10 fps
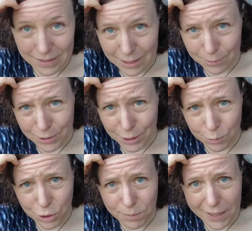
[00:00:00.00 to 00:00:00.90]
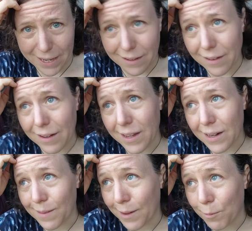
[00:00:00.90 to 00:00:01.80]
I was going to wash my hair tonight
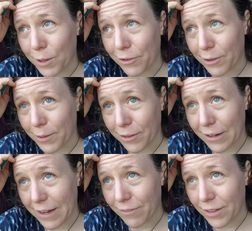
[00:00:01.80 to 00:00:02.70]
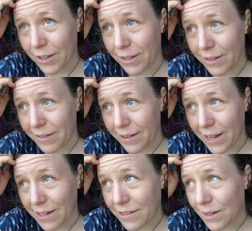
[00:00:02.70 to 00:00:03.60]
and I'm wondering whether I have the
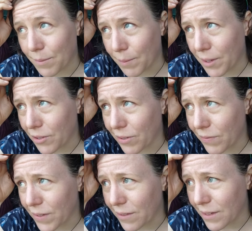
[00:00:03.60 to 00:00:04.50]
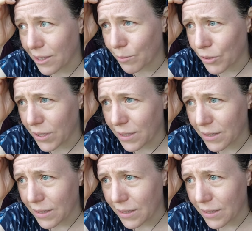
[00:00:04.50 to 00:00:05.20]
energy. Maybe I'll do it first thing in the morning